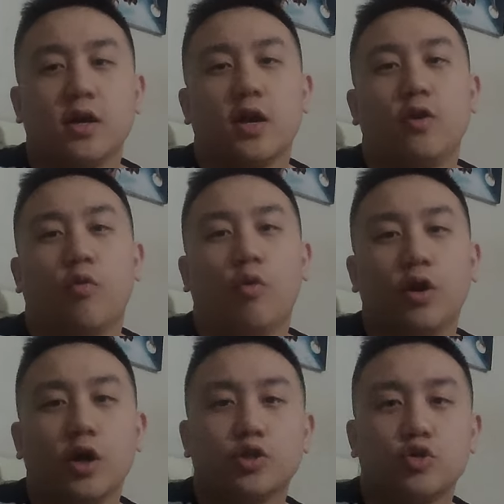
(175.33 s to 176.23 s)
in
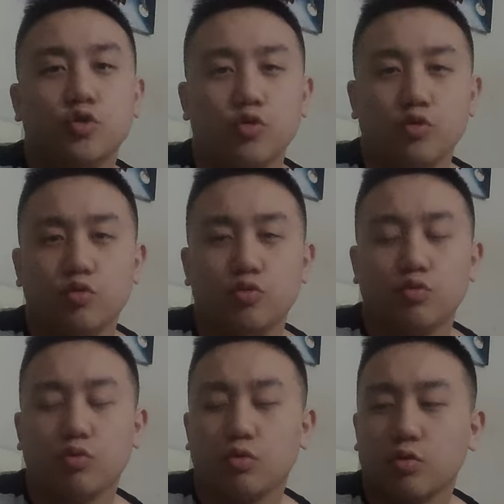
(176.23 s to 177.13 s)
order to
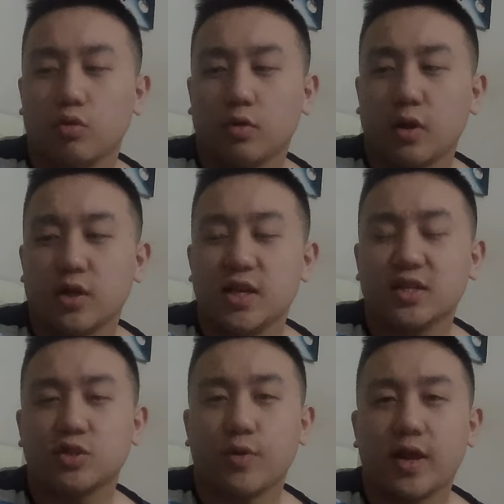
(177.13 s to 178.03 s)

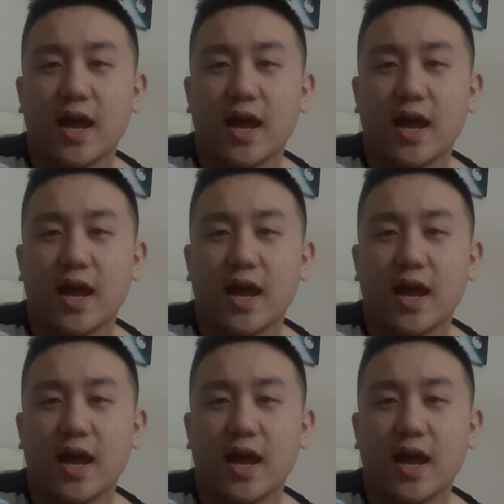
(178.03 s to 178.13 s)
listen to it